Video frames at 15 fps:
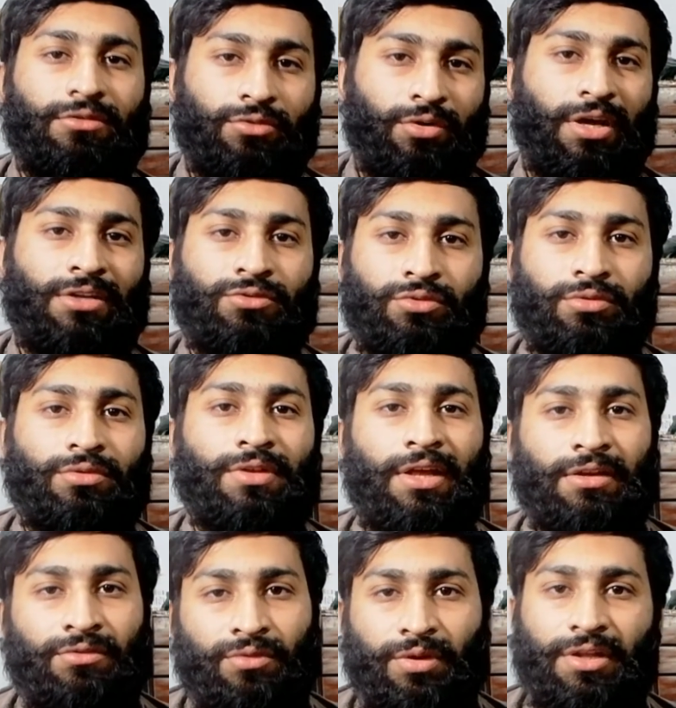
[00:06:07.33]
you can use the
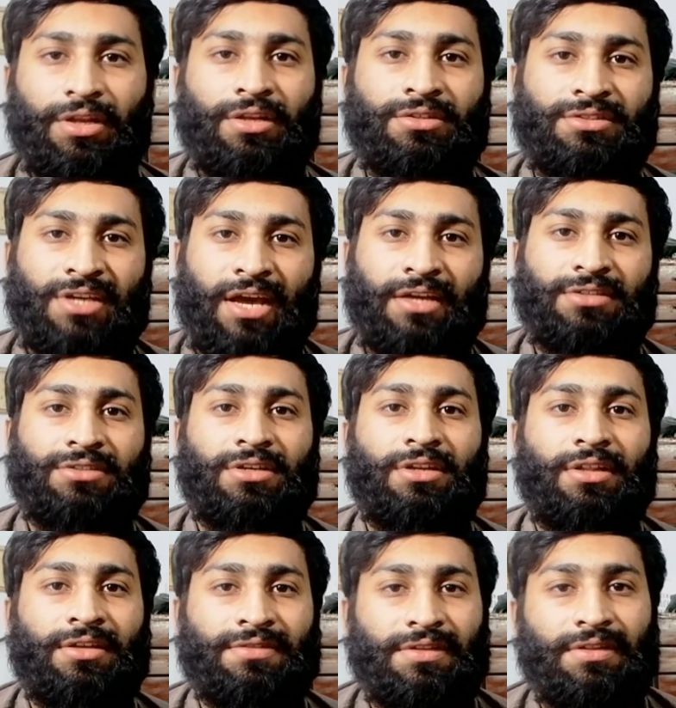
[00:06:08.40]
insulin injection,
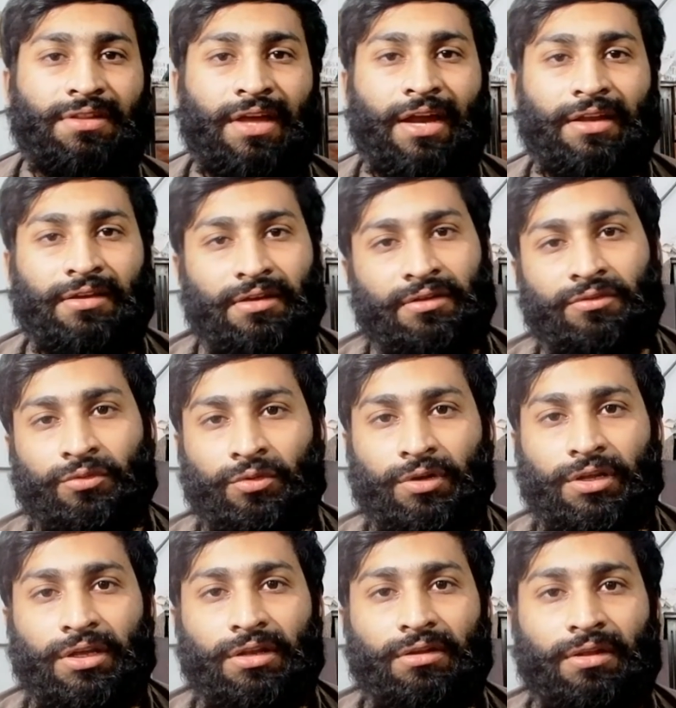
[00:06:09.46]
the synthetic insulin,